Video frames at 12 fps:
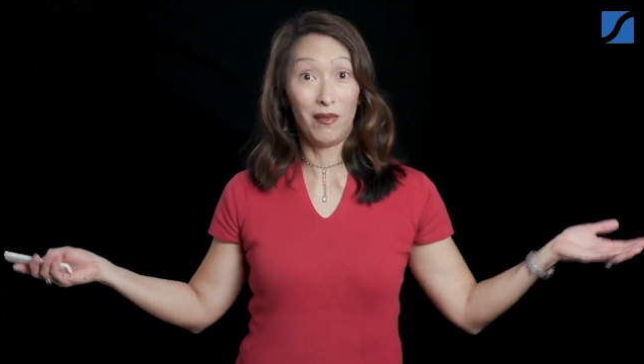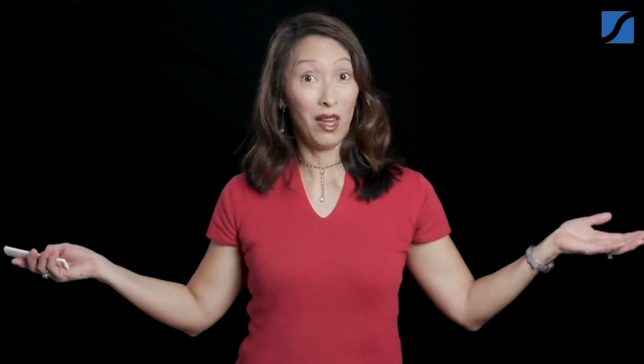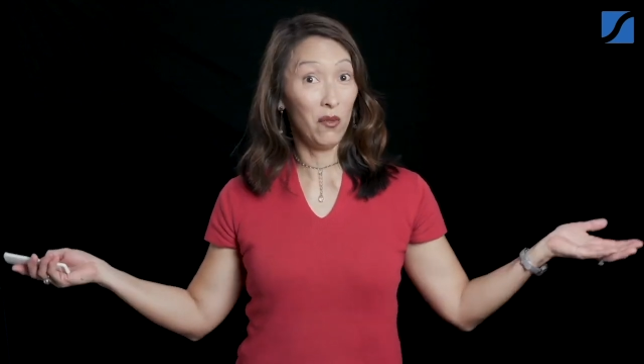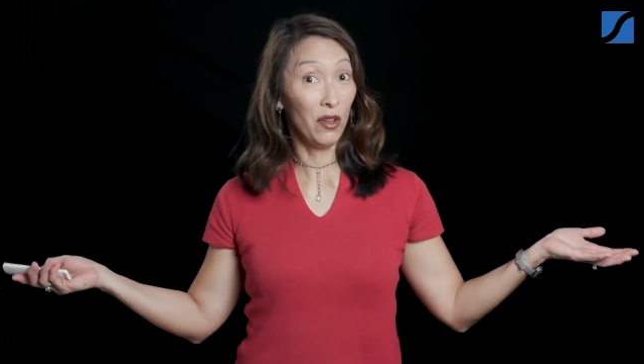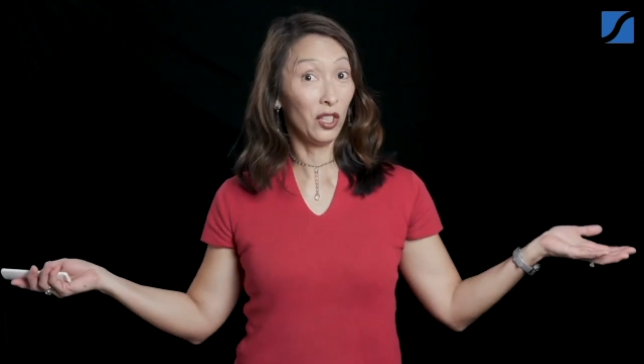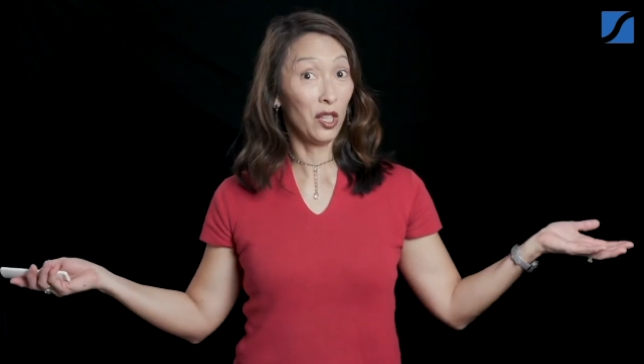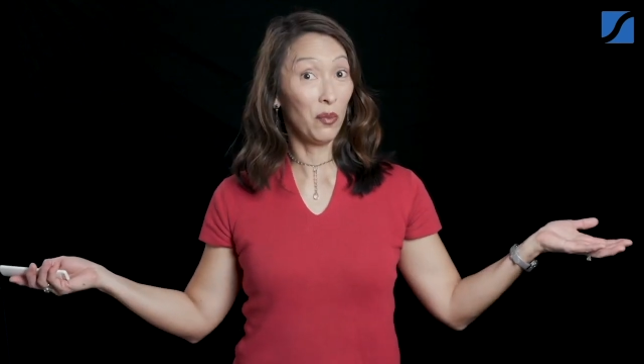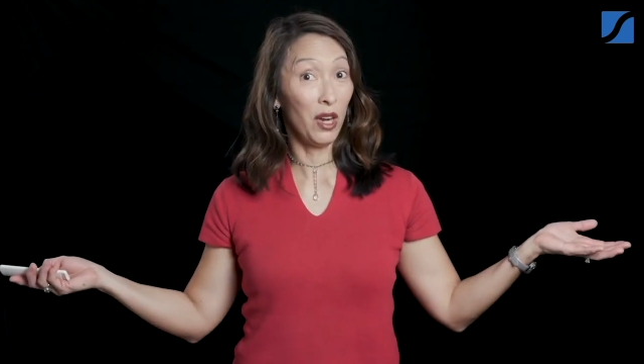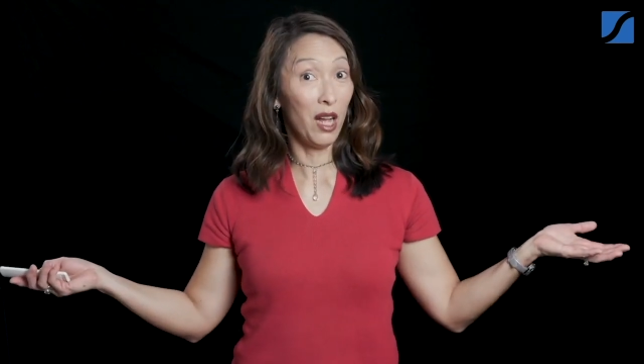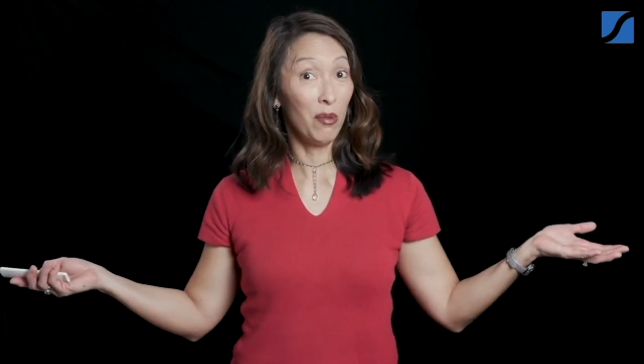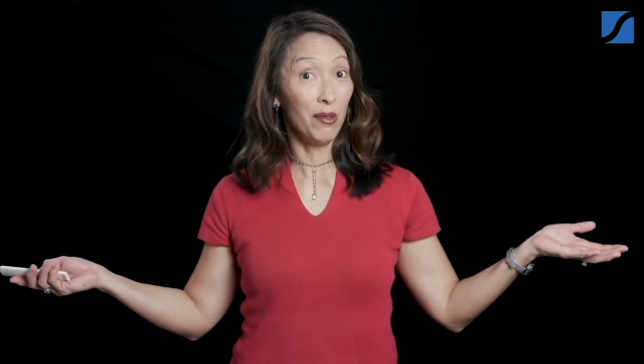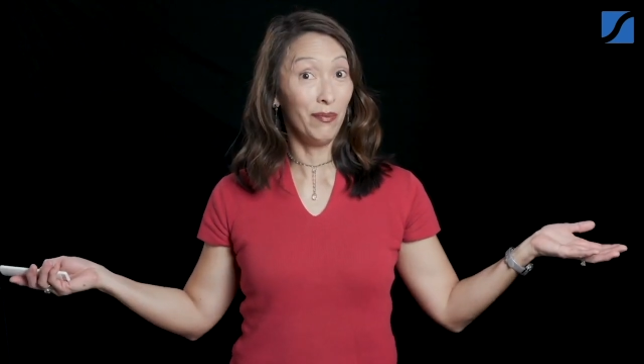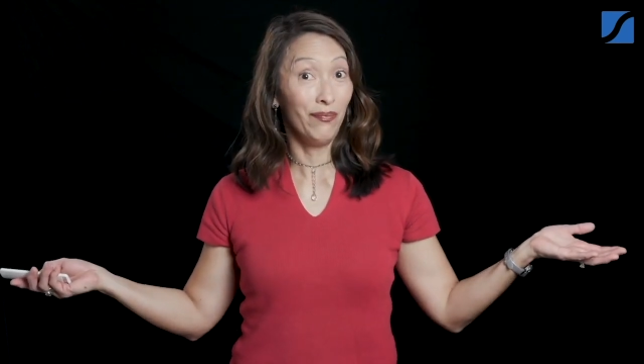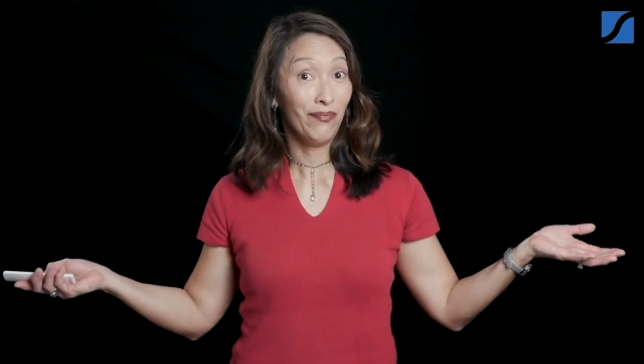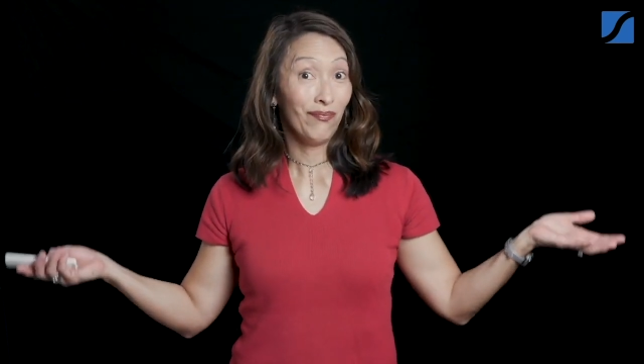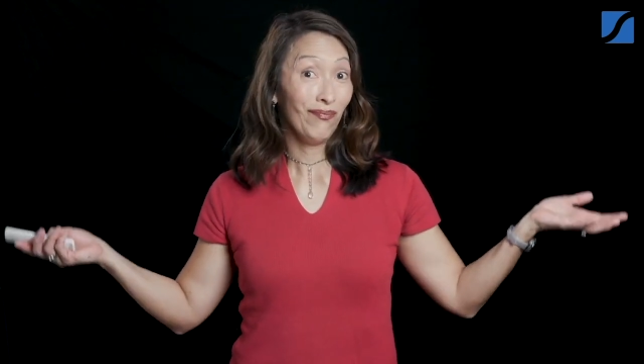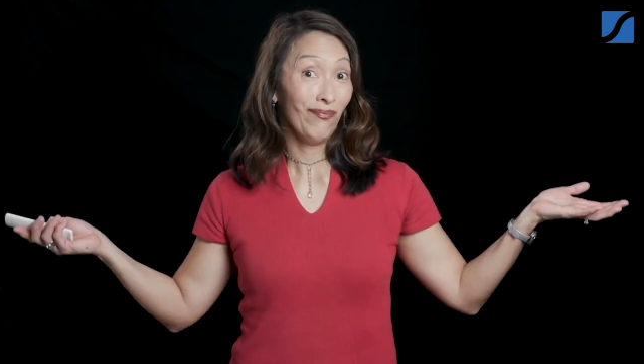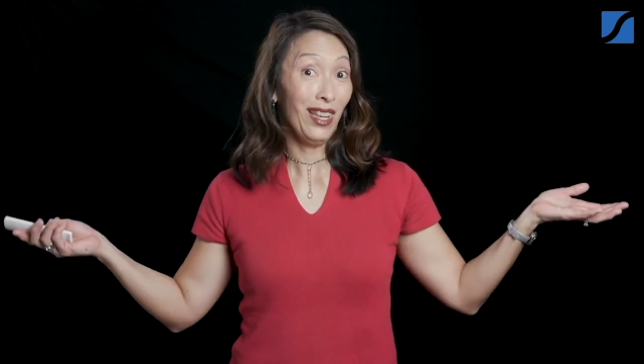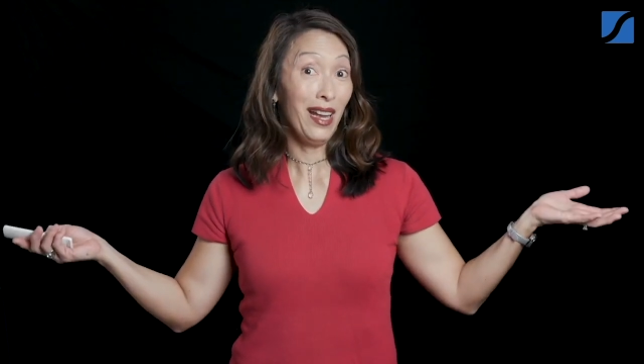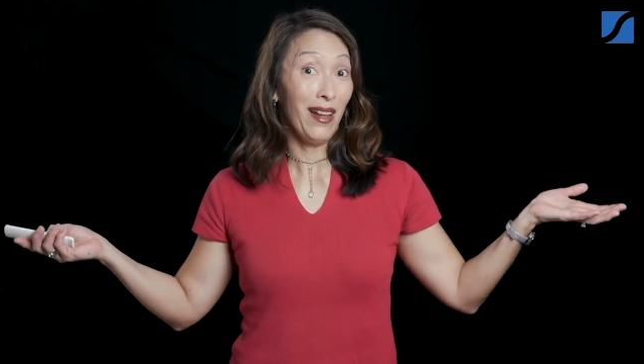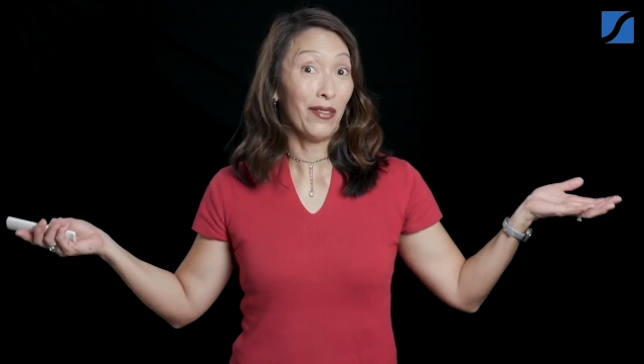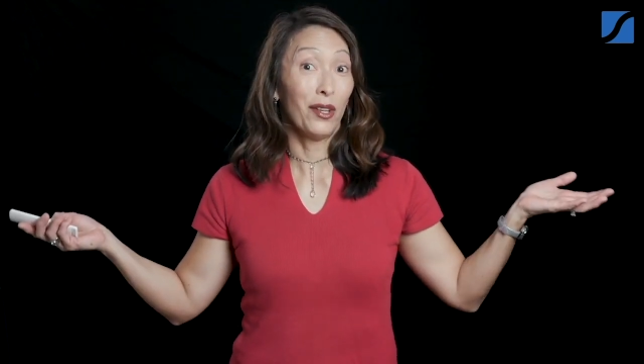And what's the problem? Yeah,